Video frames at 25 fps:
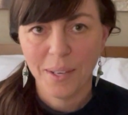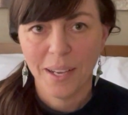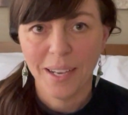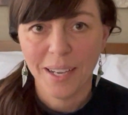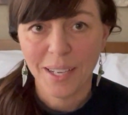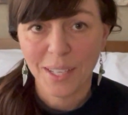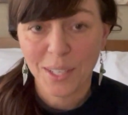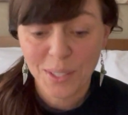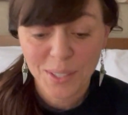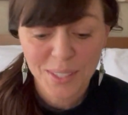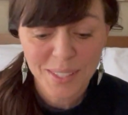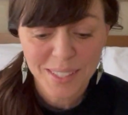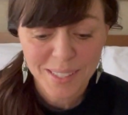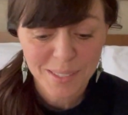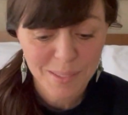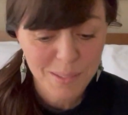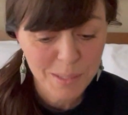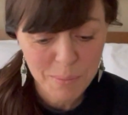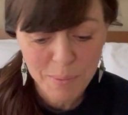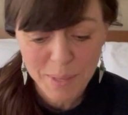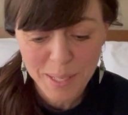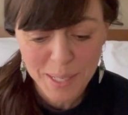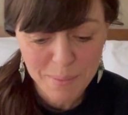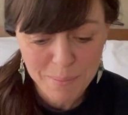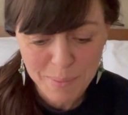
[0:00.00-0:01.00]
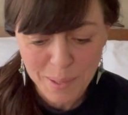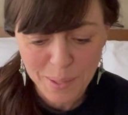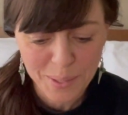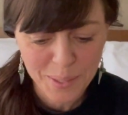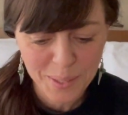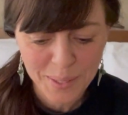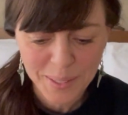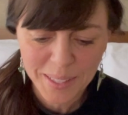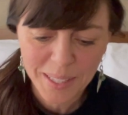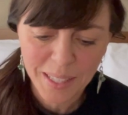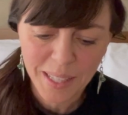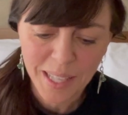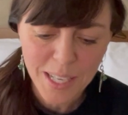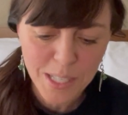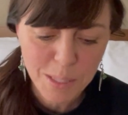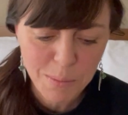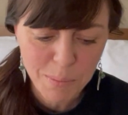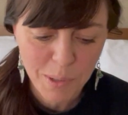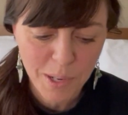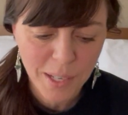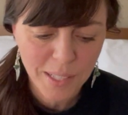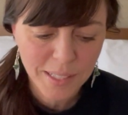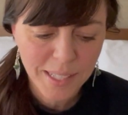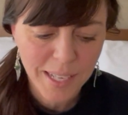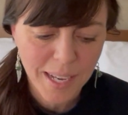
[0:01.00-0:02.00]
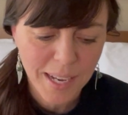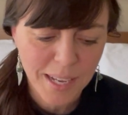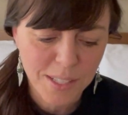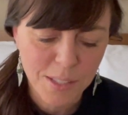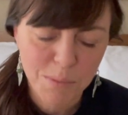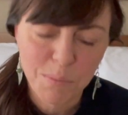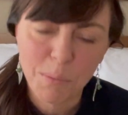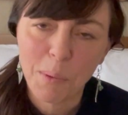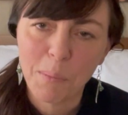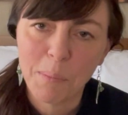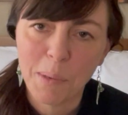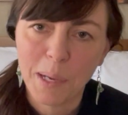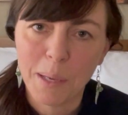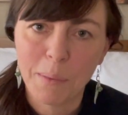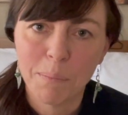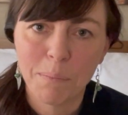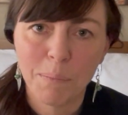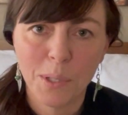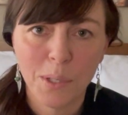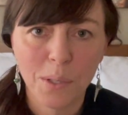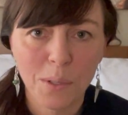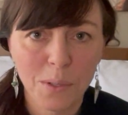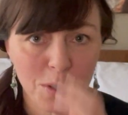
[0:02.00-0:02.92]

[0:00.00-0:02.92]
couldn't speak about it in the last podcast, but my Pure